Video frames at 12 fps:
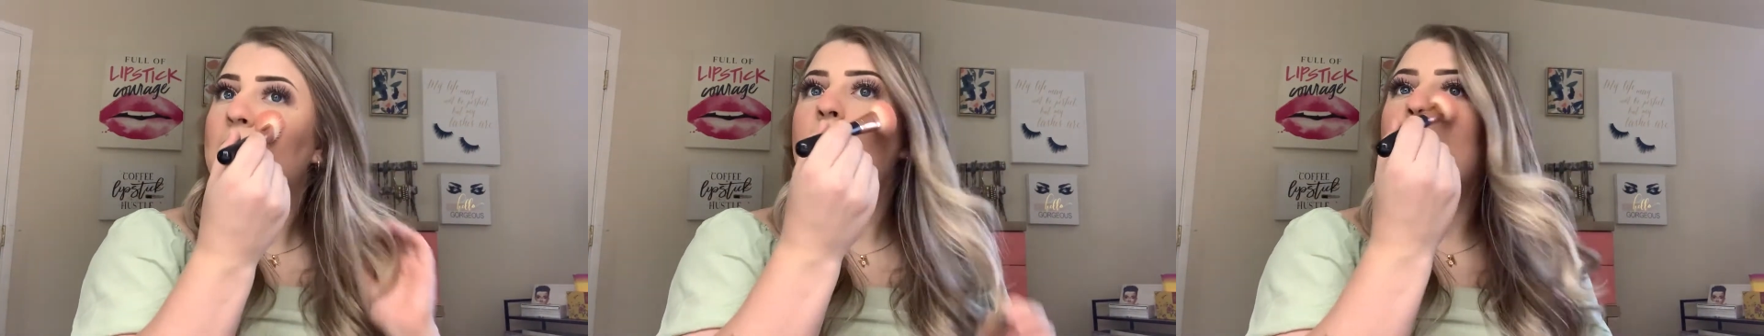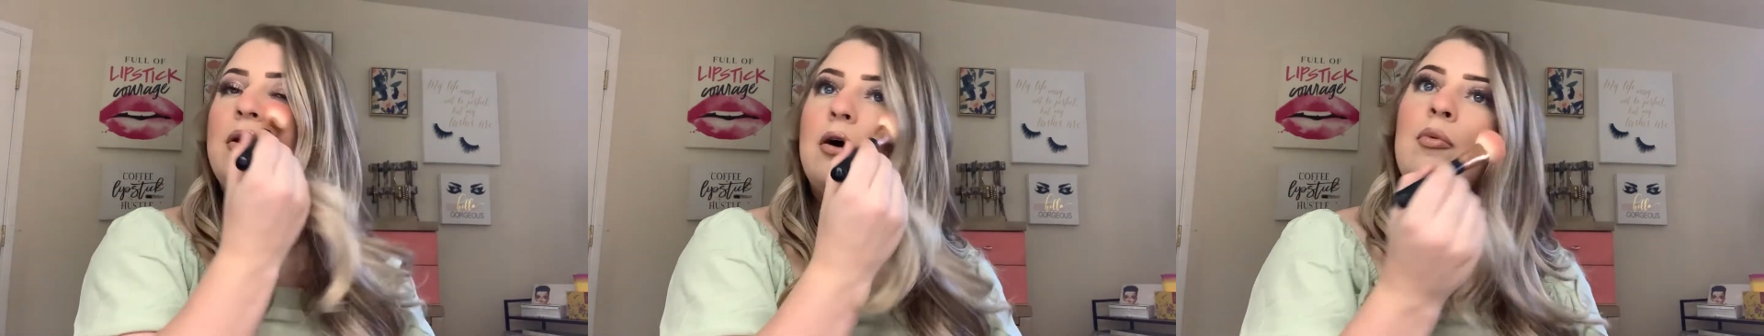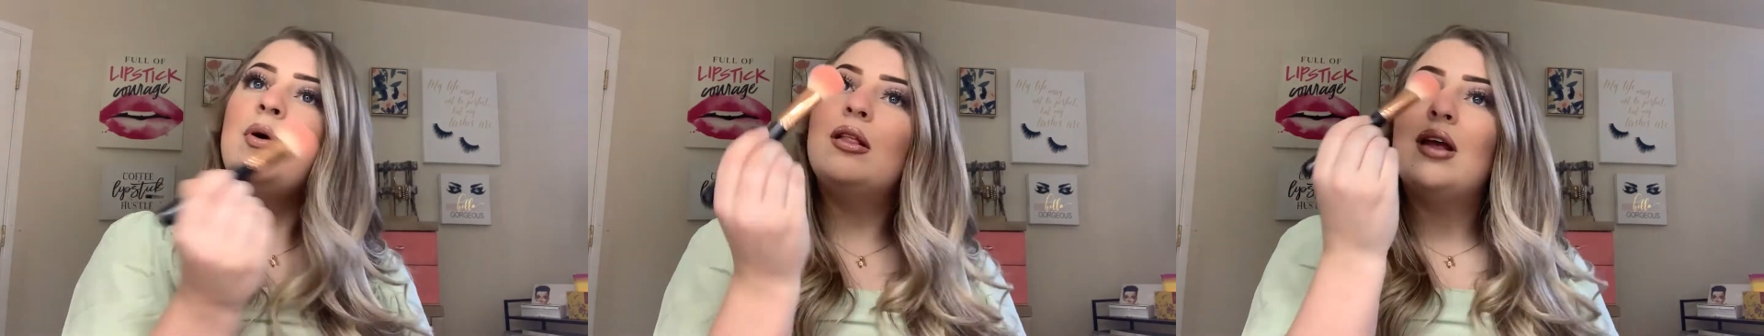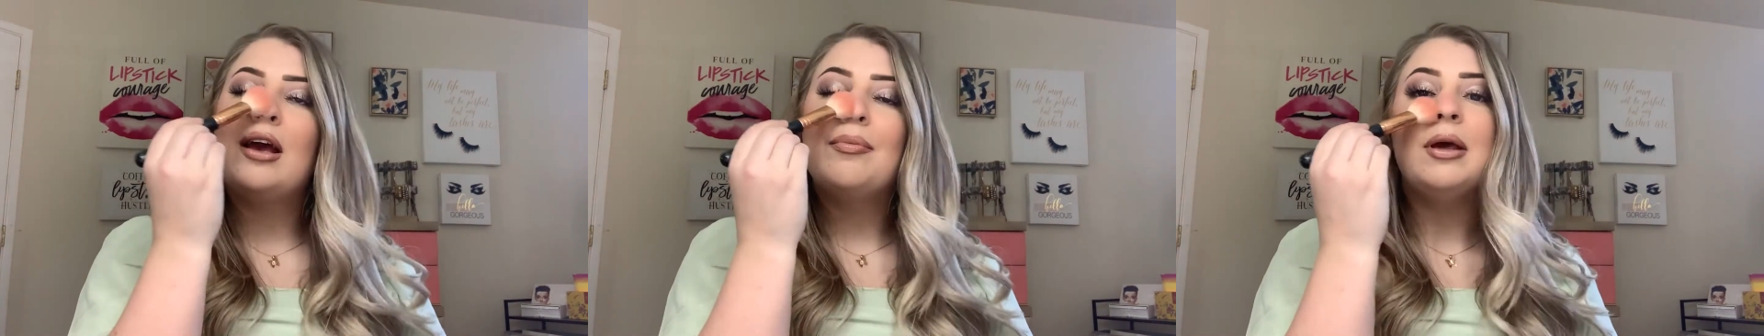we know we
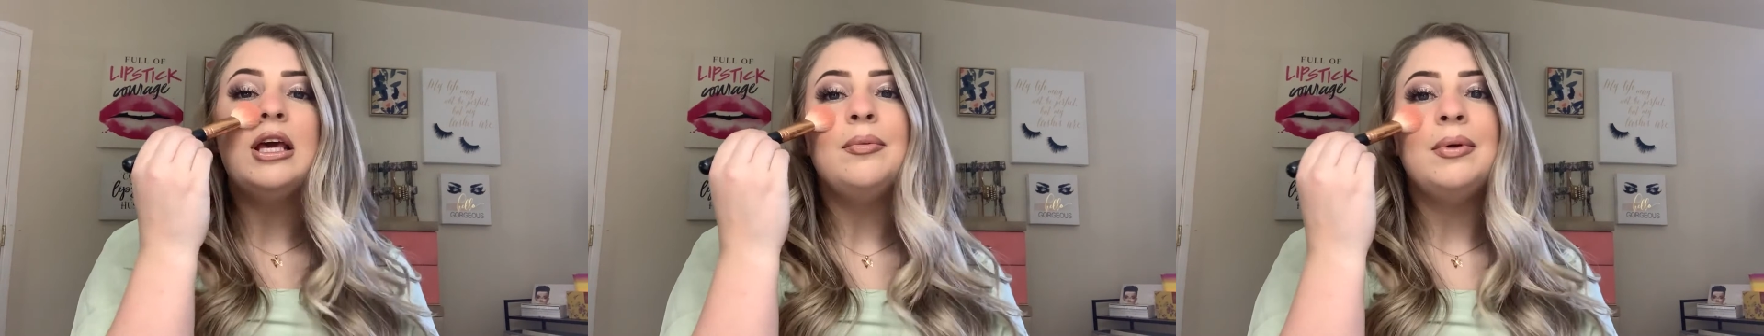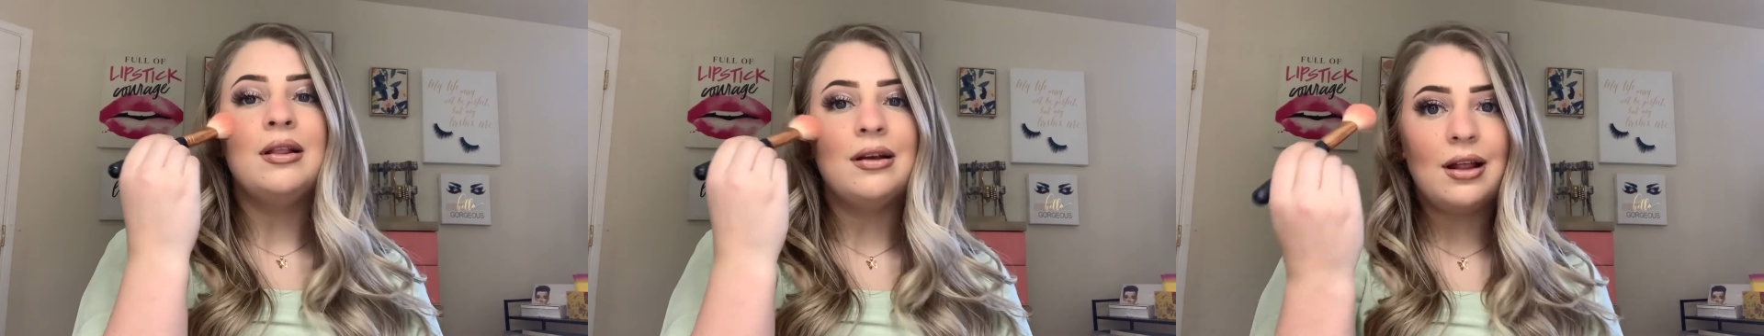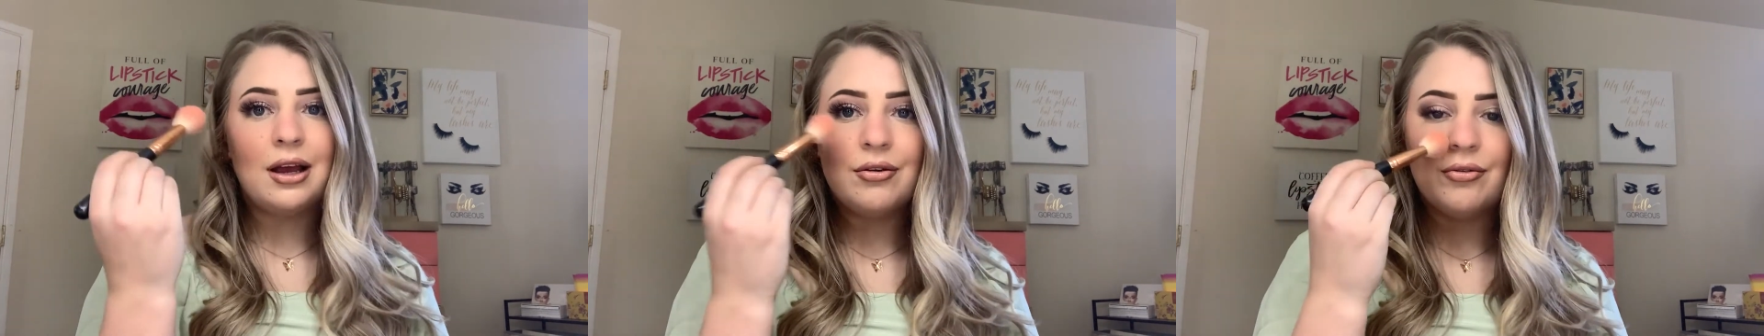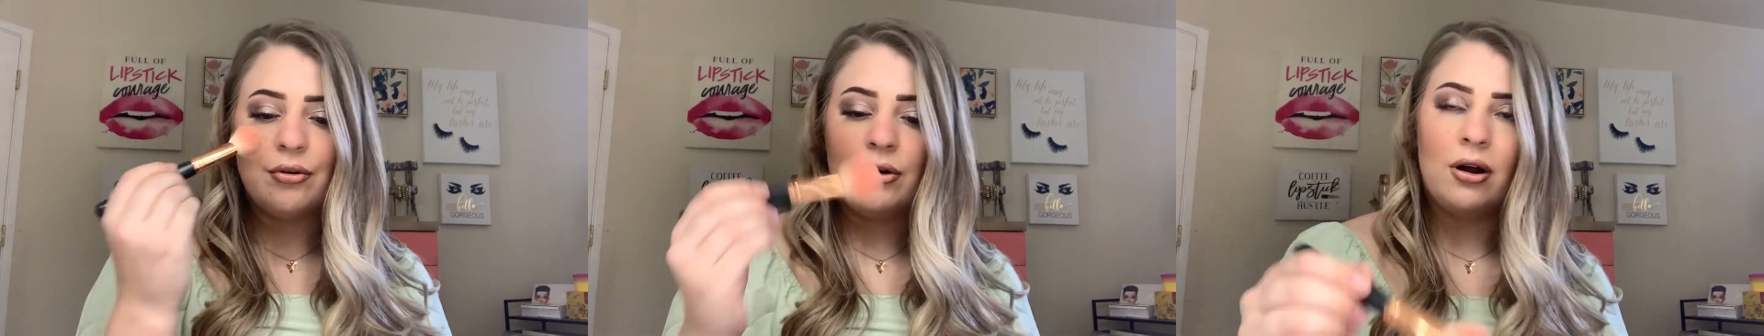like making me look like a
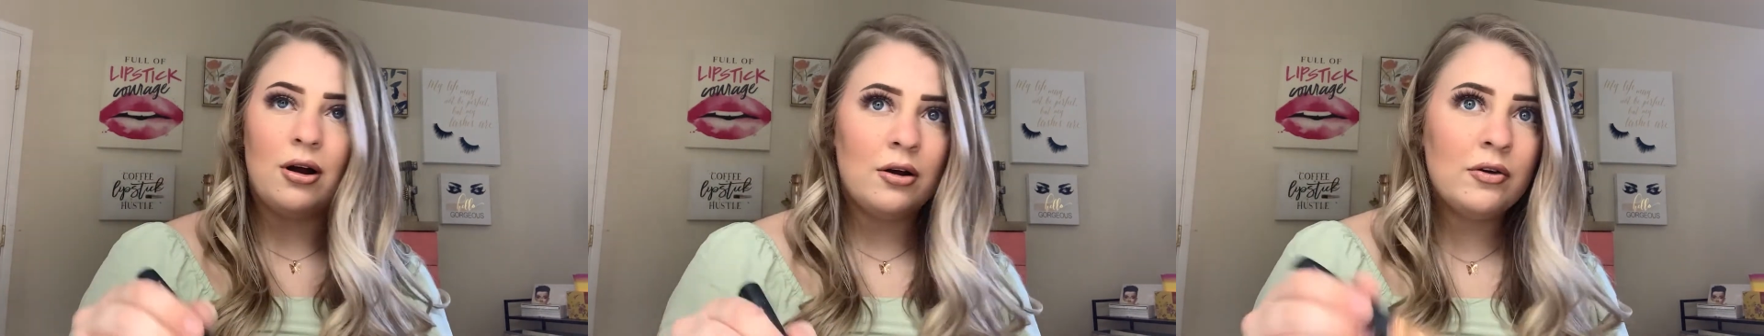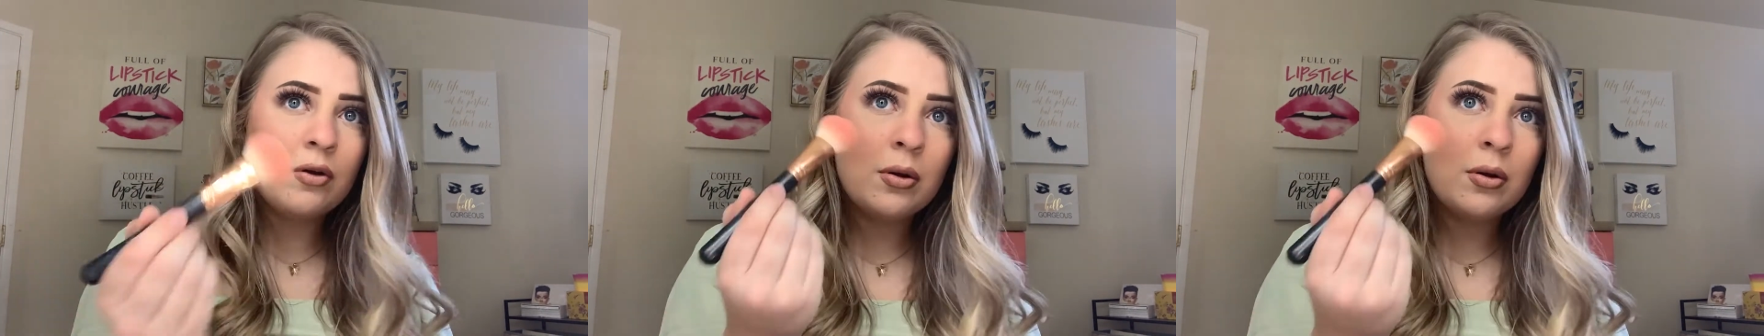Rudolph.